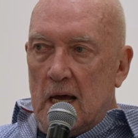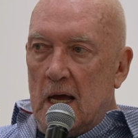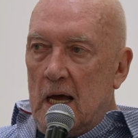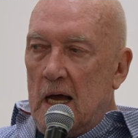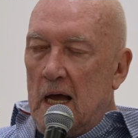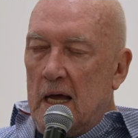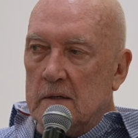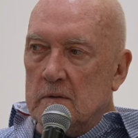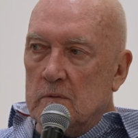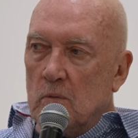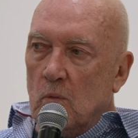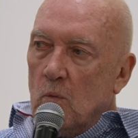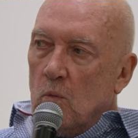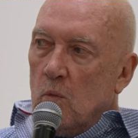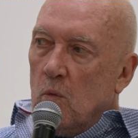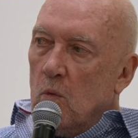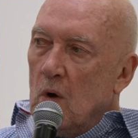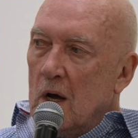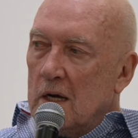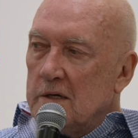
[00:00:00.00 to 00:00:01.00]
and
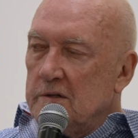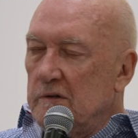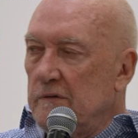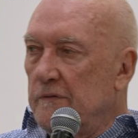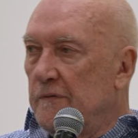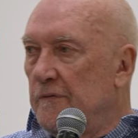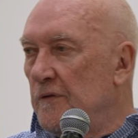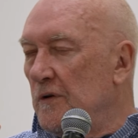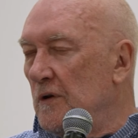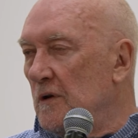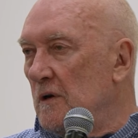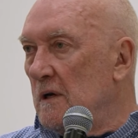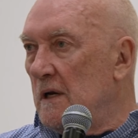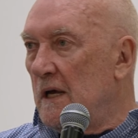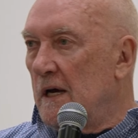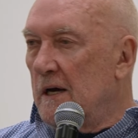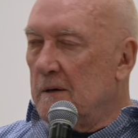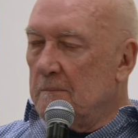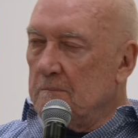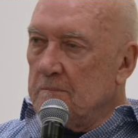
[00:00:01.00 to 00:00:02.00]

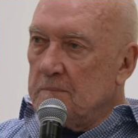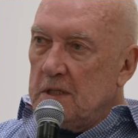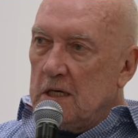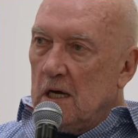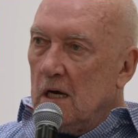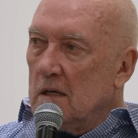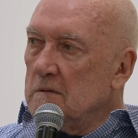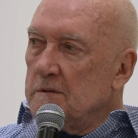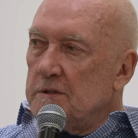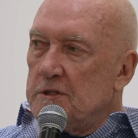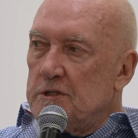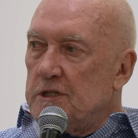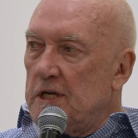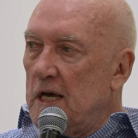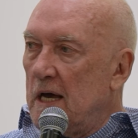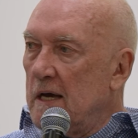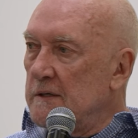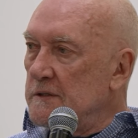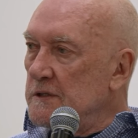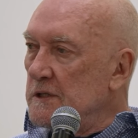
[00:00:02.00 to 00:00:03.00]
wonderful
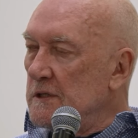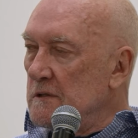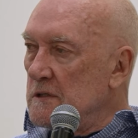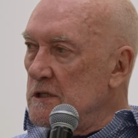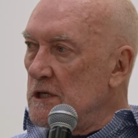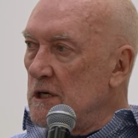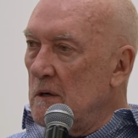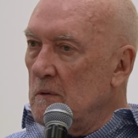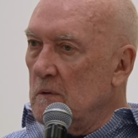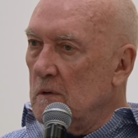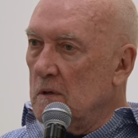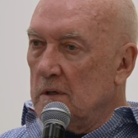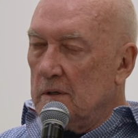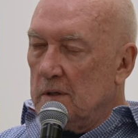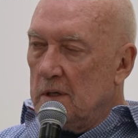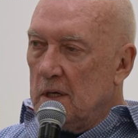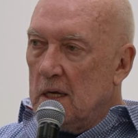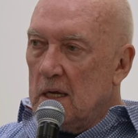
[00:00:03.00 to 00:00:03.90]
cul-de-sacs and so on.